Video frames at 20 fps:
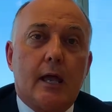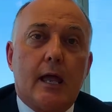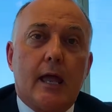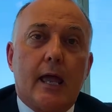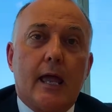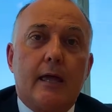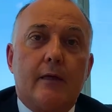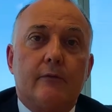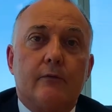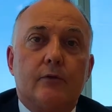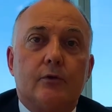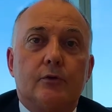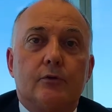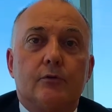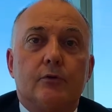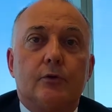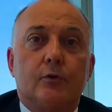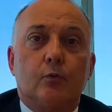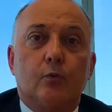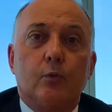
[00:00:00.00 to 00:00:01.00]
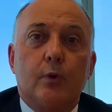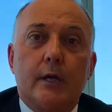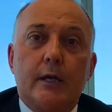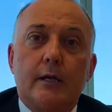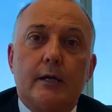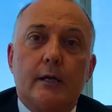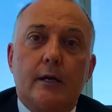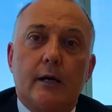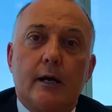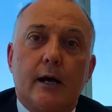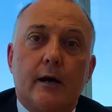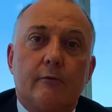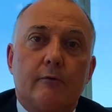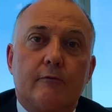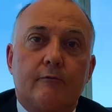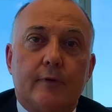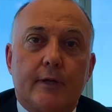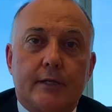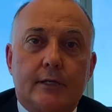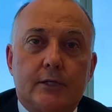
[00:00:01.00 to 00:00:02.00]
and that we are
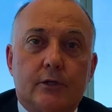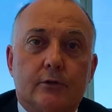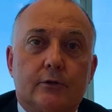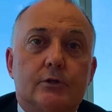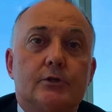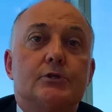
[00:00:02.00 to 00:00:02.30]
reflecting on the